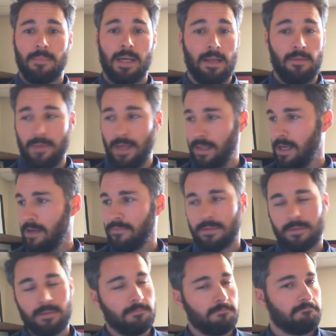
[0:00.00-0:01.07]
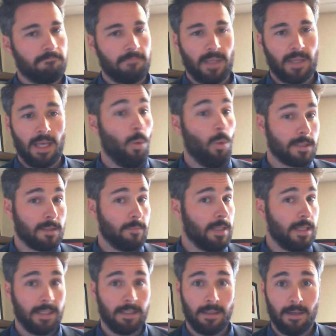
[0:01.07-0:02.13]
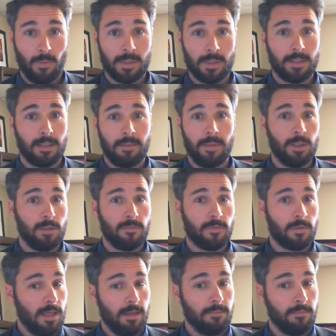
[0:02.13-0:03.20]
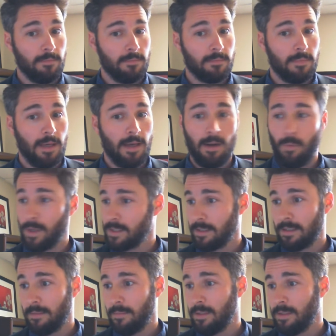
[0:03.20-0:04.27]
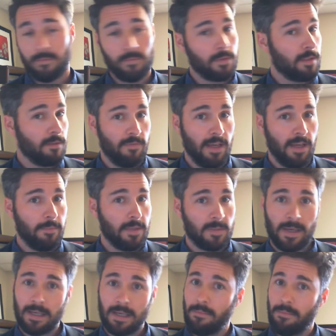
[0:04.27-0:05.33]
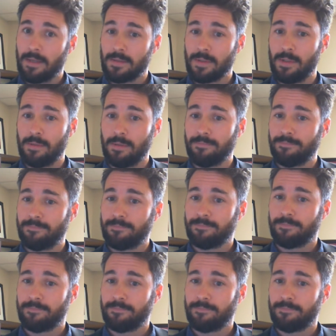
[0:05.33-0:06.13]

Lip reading: And if they left, it wasn't going to be good for them, and it wasn't going to be good for their families back in Mexico.